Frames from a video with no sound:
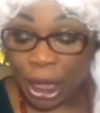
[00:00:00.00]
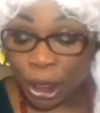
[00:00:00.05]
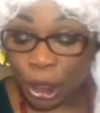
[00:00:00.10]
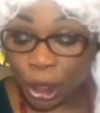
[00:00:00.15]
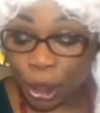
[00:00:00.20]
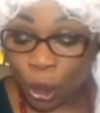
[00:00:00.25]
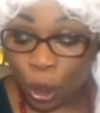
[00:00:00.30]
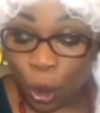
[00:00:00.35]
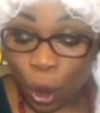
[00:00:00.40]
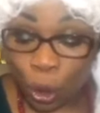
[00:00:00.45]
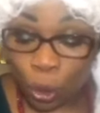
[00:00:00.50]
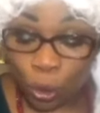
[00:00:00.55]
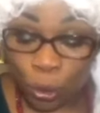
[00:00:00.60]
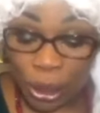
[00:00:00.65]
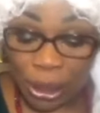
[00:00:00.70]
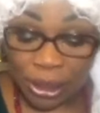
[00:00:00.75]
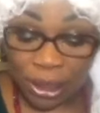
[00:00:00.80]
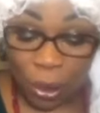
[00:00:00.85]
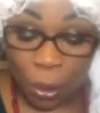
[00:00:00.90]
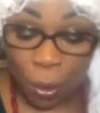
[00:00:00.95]

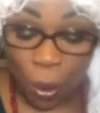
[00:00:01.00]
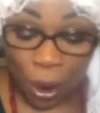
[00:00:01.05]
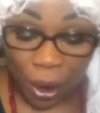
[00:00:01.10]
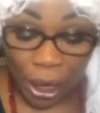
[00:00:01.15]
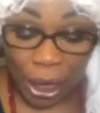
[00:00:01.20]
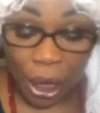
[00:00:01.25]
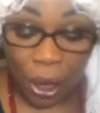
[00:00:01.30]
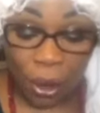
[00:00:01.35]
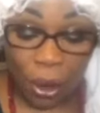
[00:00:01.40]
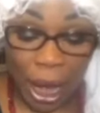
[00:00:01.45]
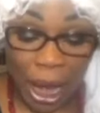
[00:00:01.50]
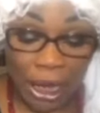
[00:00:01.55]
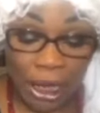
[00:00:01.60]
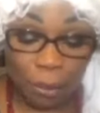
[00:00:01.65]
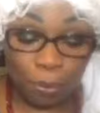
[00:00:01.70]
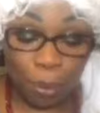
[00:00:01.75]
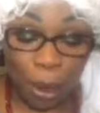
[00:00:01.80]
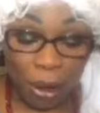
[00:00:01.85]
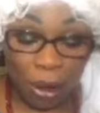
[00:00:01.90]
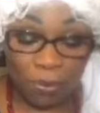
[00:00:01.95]
Ogun is a warrior and
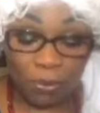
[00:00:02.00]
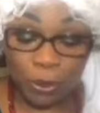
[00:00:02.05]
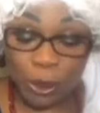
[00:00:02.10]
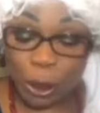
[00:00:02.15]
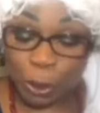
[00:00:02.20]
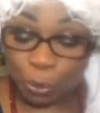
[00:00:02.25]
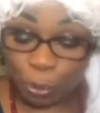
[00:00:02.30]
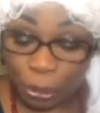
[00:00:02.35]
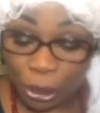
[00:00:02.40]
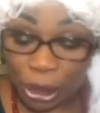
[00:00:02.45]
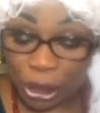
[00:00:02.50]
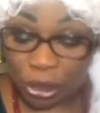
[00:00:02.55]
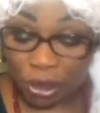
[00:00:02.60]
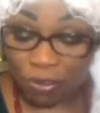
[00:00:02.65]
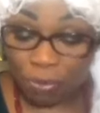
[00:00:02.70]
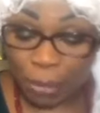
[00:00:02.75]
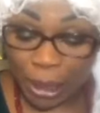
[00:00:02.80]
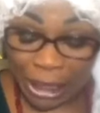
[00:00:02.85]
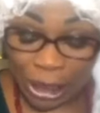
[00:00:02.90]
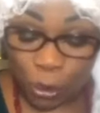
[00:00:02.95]
a powerful spirit
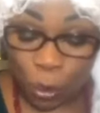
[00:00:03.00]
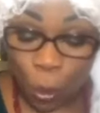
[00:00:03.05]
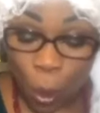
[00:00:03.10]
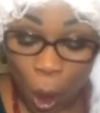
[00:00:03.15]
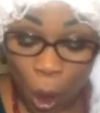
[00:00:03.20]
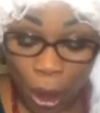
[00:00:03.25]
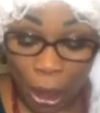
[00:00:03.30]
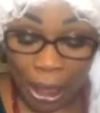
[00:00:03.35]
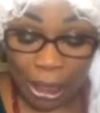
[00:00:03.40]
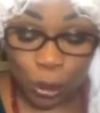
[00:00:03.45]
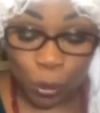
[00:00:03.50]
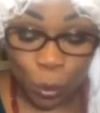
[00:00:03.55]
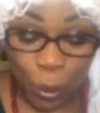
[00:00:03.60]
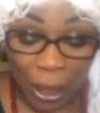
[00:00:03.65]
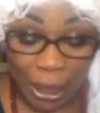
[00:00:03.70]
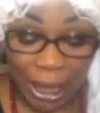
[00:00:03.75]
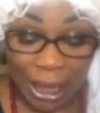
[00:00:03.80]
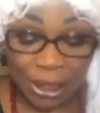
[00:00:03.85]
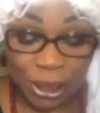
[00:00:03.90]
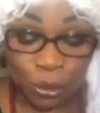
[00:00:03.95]
of metal work as
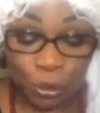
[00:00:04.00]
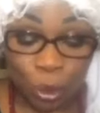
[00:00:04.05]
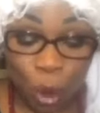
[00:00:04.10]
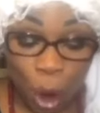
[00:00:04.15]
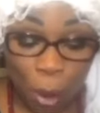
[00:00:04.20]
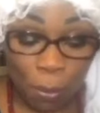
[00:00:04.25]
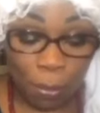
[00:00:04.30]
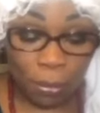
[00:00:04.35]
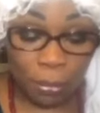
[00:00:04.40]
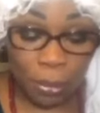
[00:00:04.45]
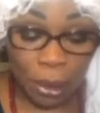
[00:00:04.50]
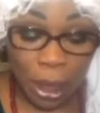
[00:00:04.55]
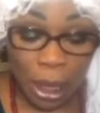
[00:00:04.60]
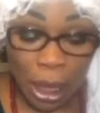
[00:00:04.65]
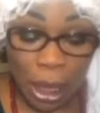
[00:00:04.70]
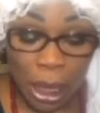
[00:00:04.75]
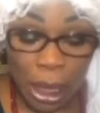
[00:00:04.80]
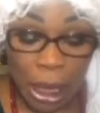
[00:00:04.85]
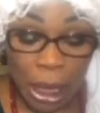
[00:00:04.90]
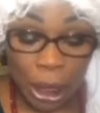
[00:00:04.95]
well as rum
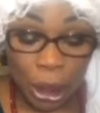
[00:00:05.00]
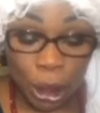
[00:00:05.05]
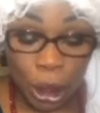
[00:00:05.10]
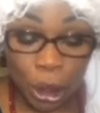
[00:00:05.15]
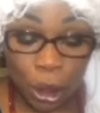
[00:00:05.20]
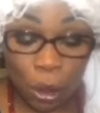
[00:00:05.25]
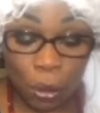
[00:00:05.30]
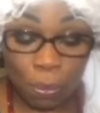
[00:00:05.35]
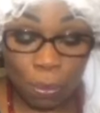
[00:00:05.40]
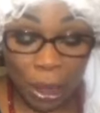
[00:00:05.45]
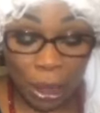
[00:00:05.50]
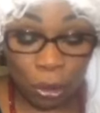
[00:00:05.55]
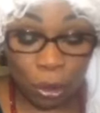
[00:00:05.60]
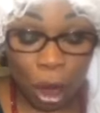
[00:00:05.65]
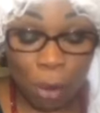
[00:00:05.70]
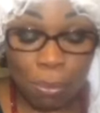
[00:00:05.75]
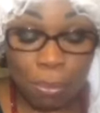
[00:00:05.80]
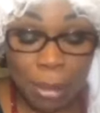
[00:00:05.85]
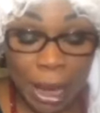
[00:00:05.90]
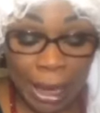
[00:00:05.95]

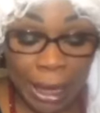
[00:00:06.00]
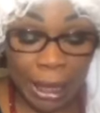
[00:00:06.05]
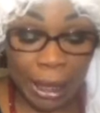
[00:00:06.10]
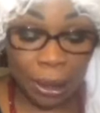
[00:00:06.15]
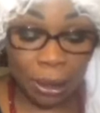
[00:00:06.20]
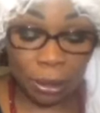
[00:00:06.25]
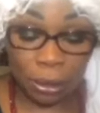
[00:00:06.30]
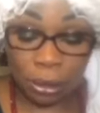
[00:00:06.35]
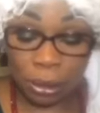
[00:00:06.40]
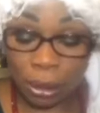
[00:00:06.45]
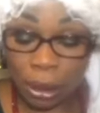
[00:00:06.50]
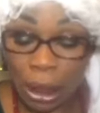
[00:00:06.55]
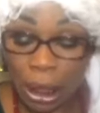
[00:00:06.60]
making.